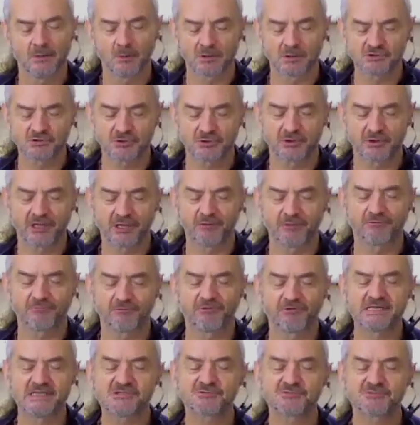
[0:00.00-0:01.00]
whilst your
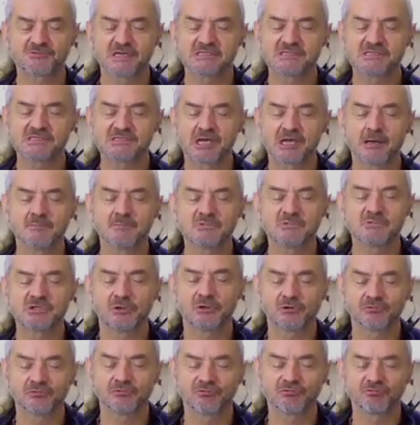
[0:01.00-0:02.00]
face rests up, so
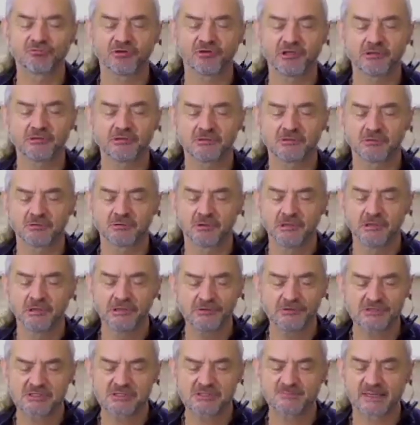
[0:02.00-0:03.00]
you can feel
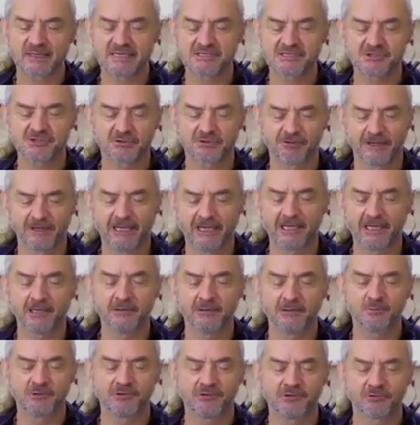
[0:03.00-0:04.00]
the space you're
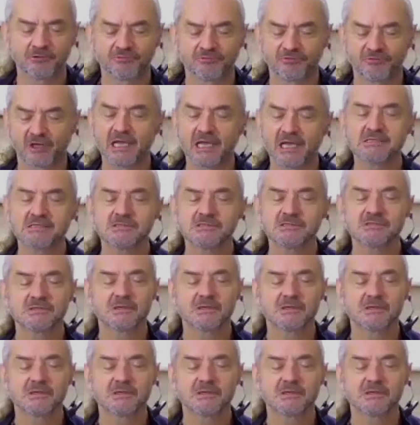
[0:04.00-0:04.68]
in with your face.